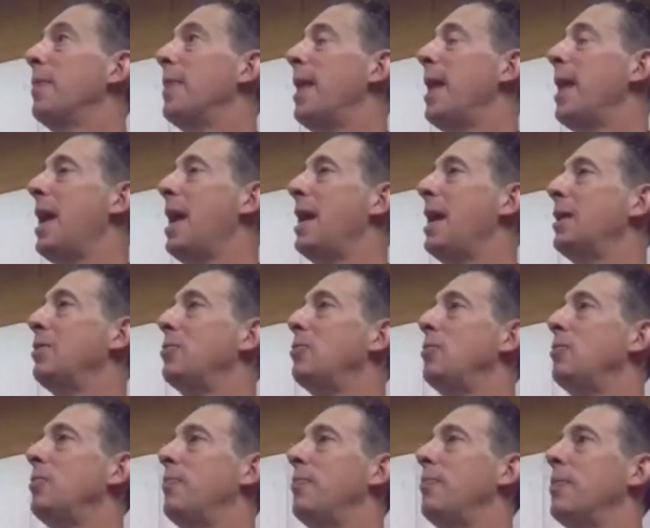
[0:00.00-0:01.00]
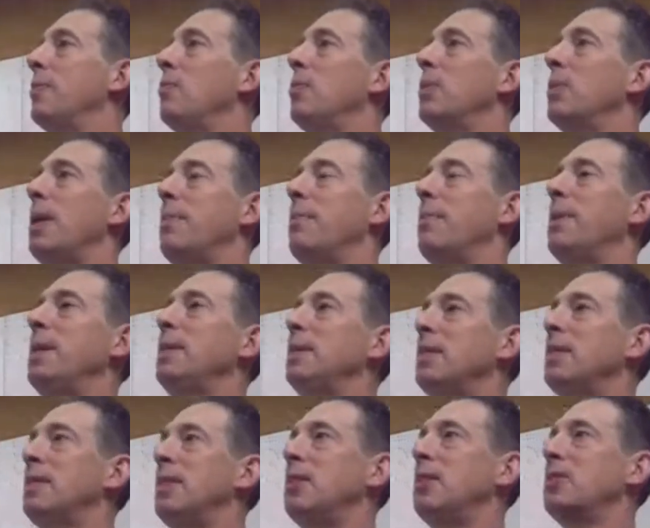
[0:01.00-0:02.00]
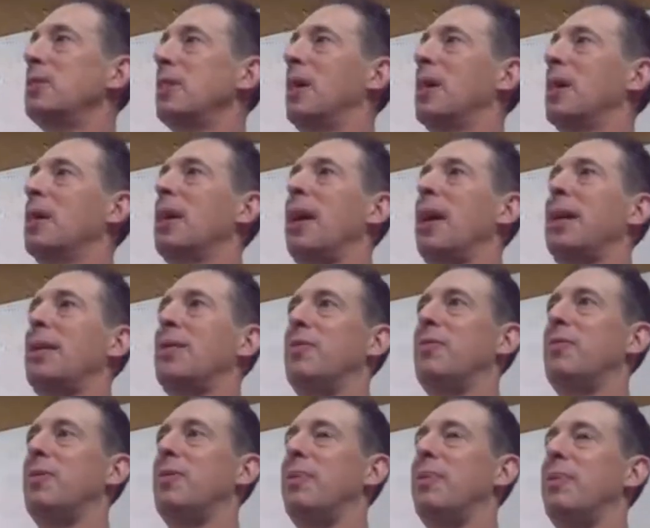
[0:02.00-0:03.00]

And what that means is there's a kind of